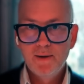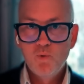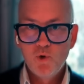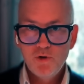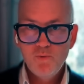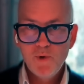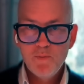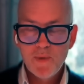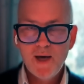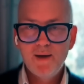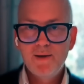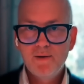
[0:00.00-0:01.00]
would we
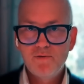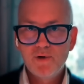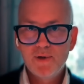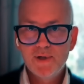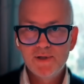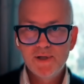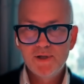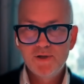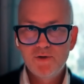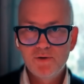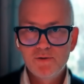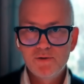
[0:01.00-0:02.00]
make different
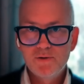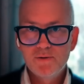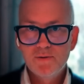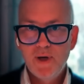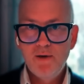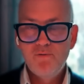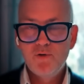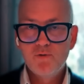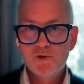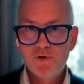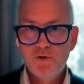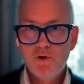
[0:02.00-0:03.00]
decisions if it
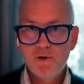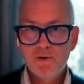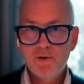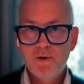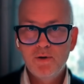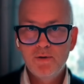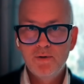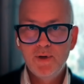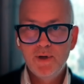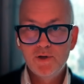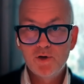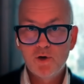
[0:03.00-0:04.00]
was not on
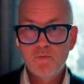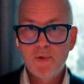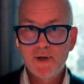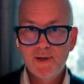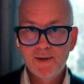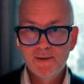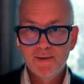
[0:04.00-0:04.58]
the stock market?